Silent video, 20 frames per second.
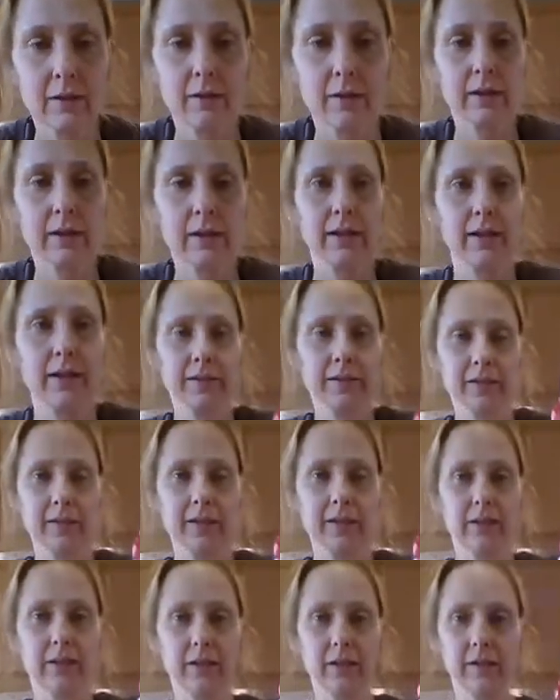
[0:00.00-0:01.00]
Okay, so
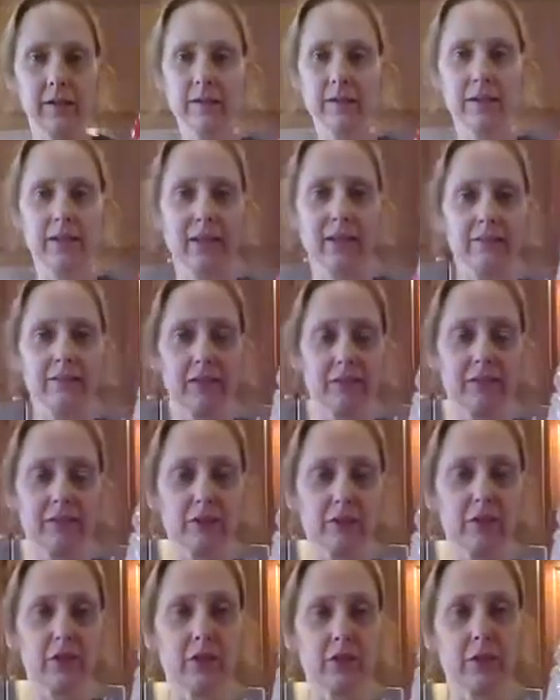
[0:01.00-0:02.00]
then the only thing you have left to
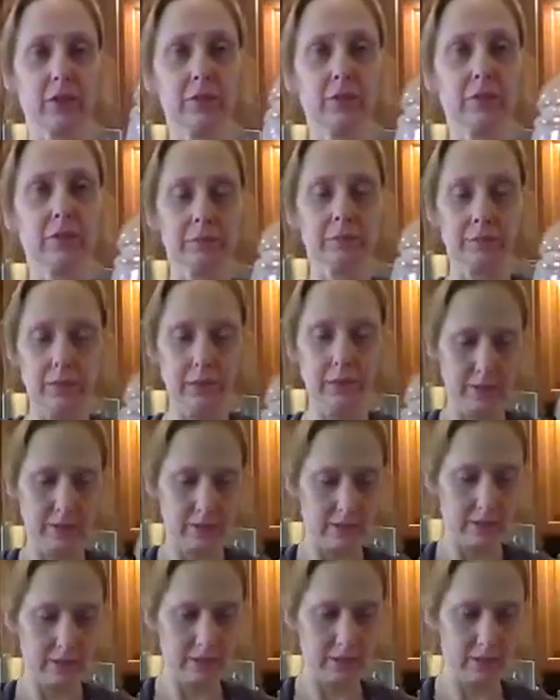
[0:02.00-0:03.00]
do
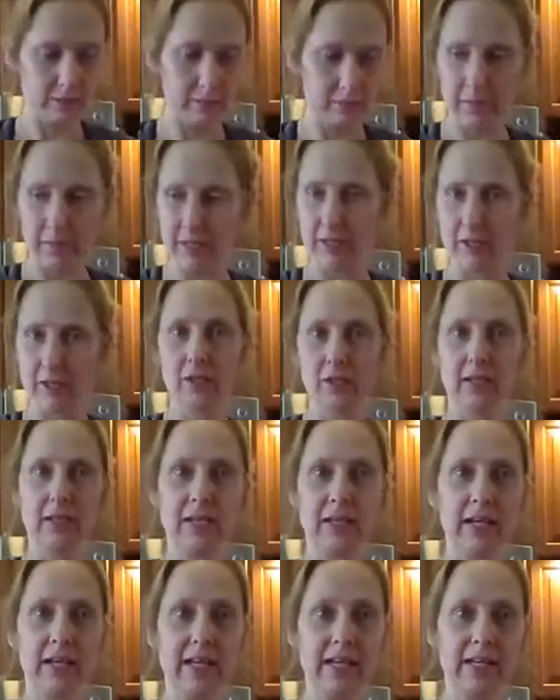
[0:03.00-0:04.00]
is make your
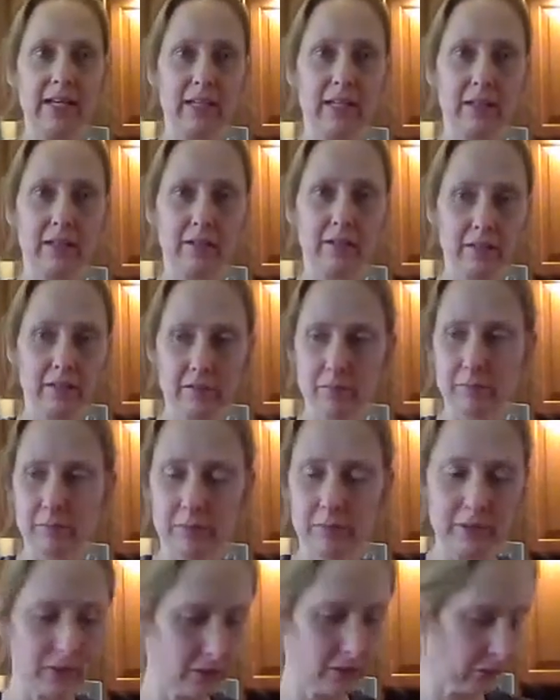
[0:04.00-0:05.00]
hanging
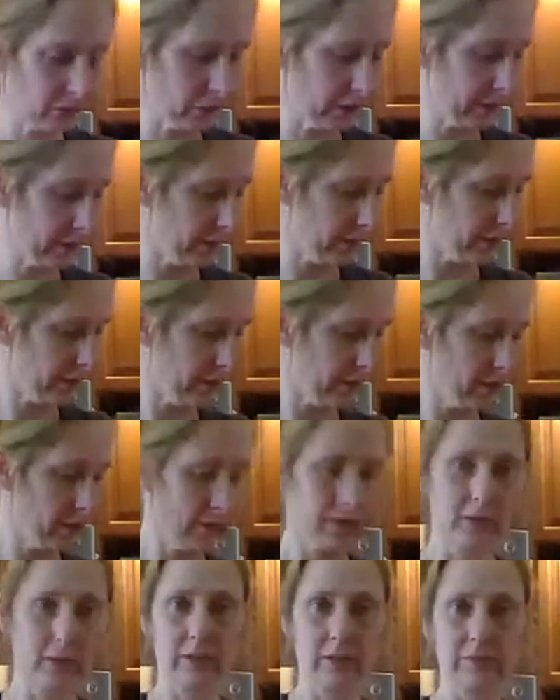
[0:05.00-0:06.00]
piece for it.
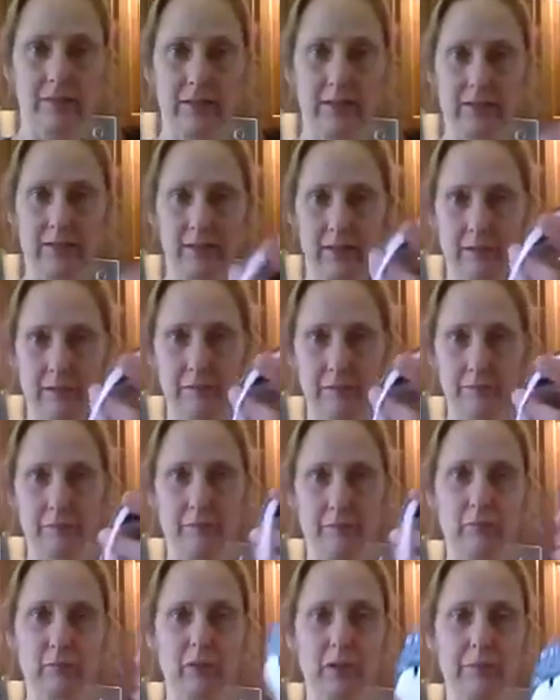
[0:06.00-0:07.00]
So I've got some
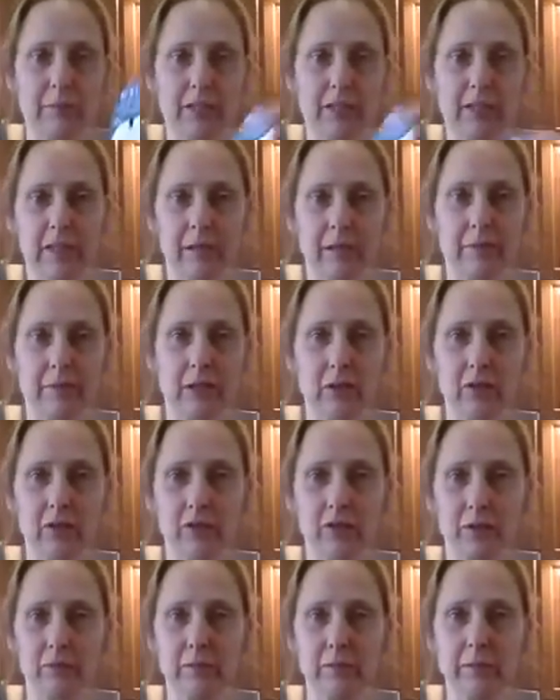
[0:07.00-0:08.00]
ribbon here. I'm going to use
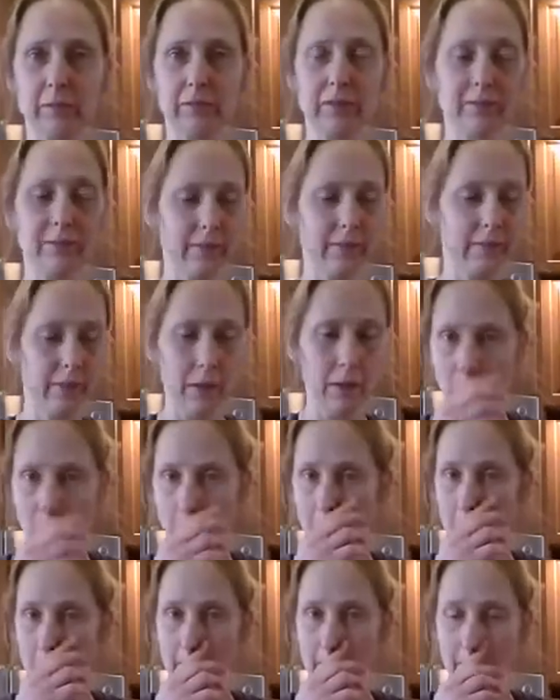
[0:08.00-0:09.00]
some ribbon.
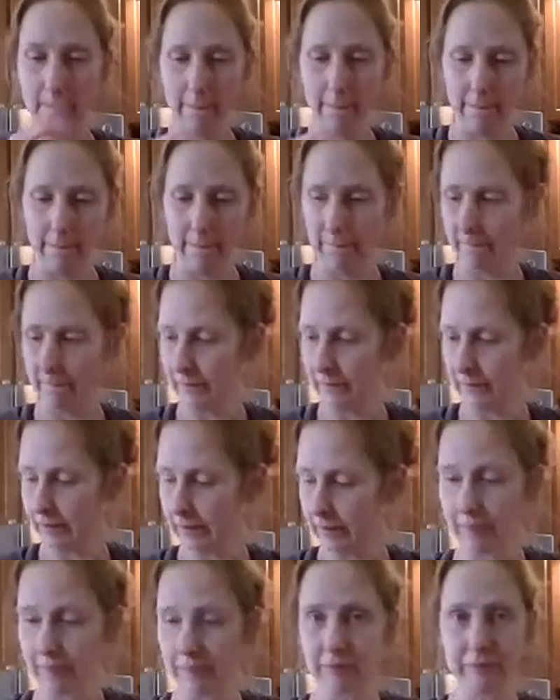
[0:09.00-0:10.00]

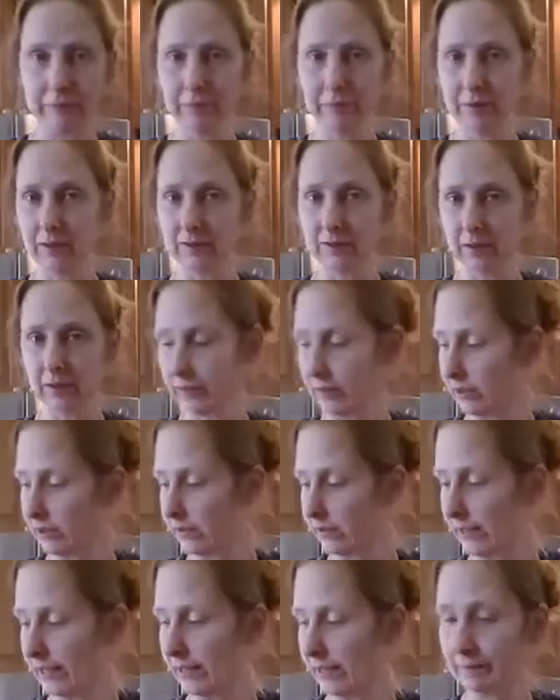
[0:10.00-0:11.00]
Let me pause it while I do
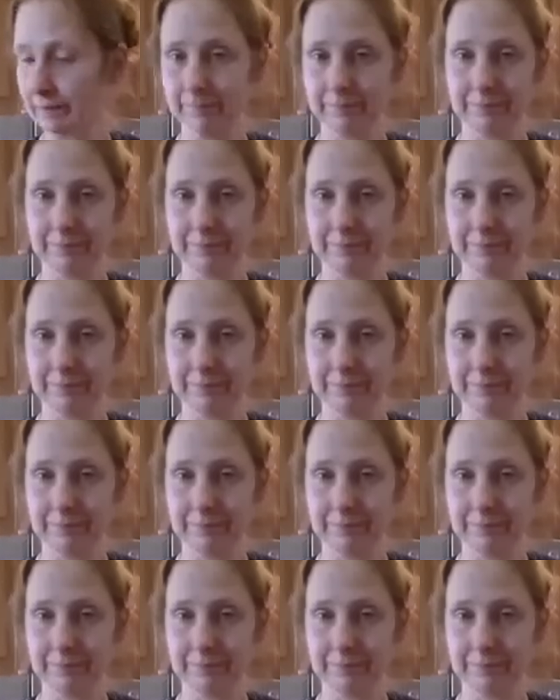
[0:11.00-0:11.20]
that.